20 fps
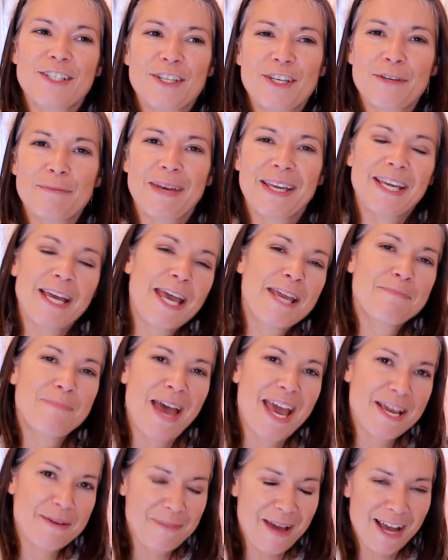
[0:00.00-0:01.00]
to make a
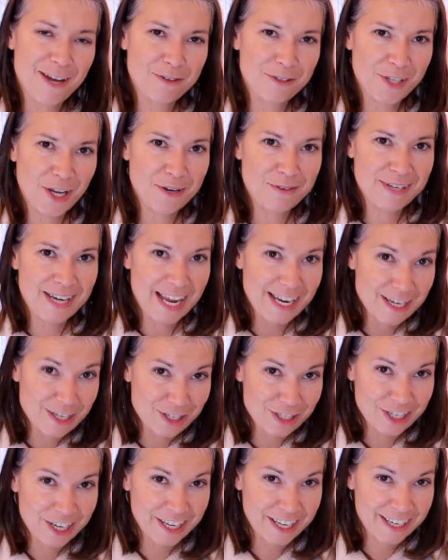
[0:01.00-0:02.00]
PayPal
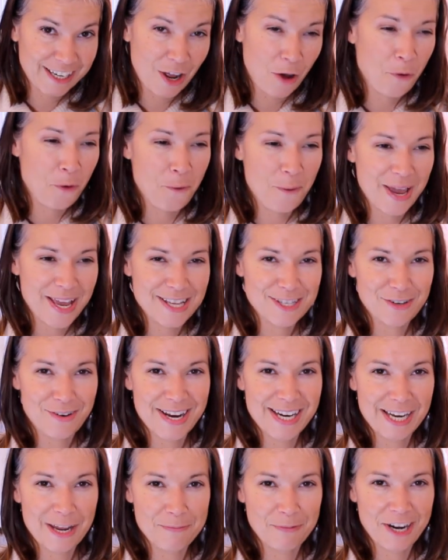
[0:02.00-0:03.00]
donation, always
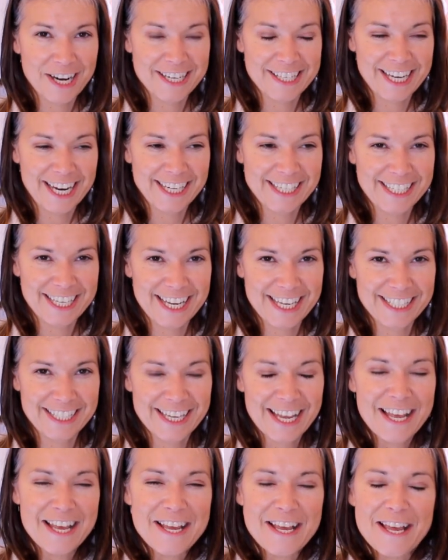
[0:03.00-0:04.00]
greatly appreciated.
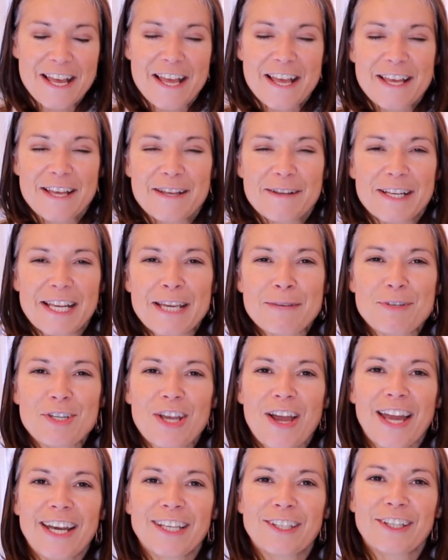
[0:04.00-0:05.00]
Keep
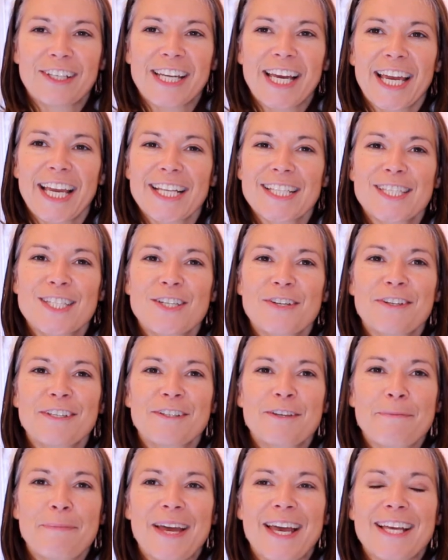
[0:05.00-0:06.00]
shining your lights,
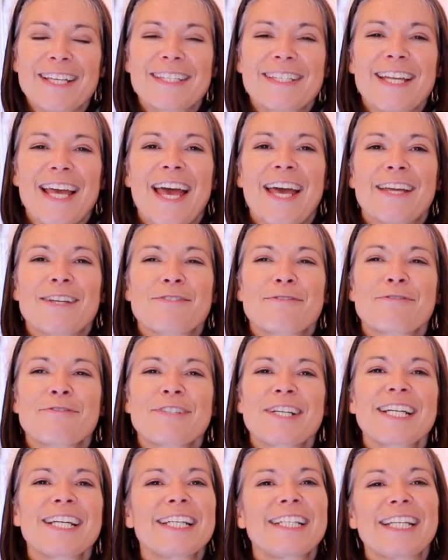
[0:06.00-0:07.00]
doing your best, and
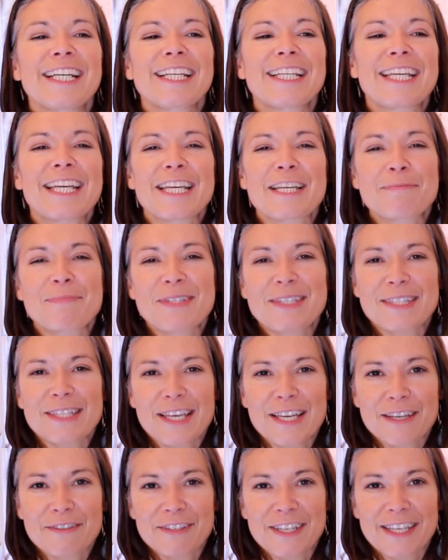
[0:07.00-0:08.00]
really keep
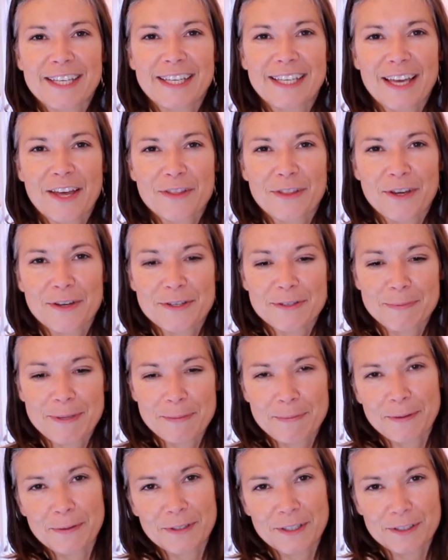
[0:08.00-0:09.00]
serving those
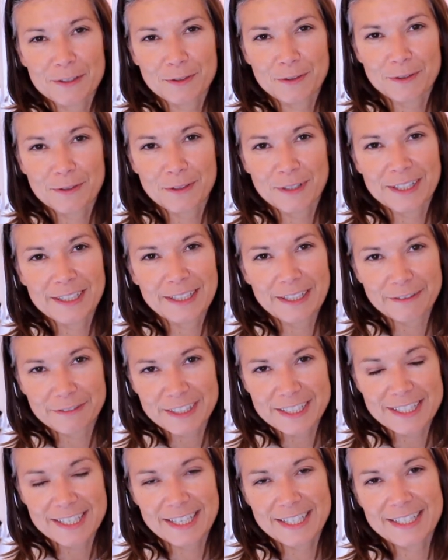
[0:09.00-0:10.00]
people that you're
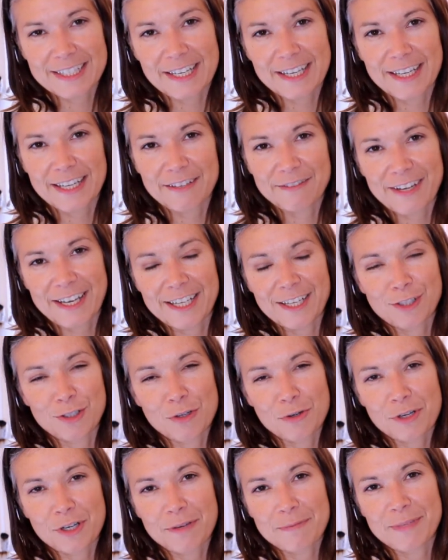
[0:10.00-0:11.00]
loving to serve in
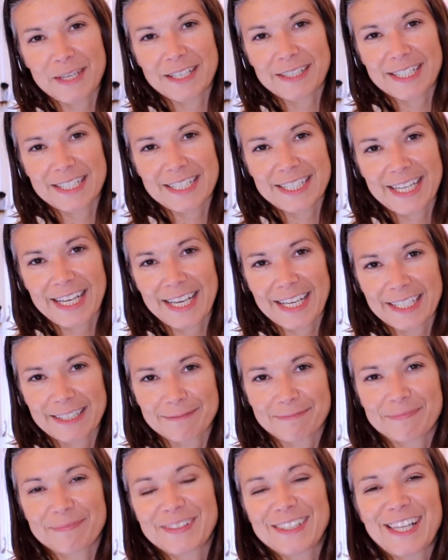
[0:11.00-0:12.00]
your community.
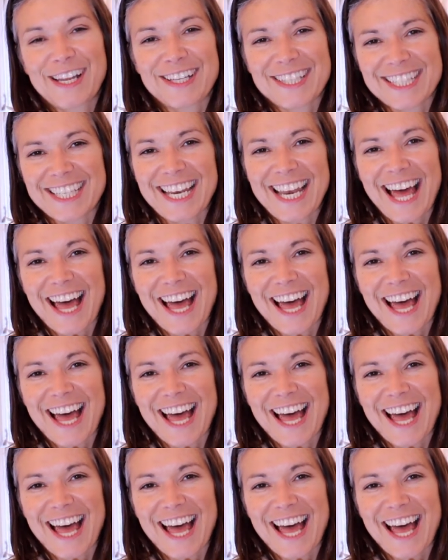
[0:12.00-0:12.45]
Lots of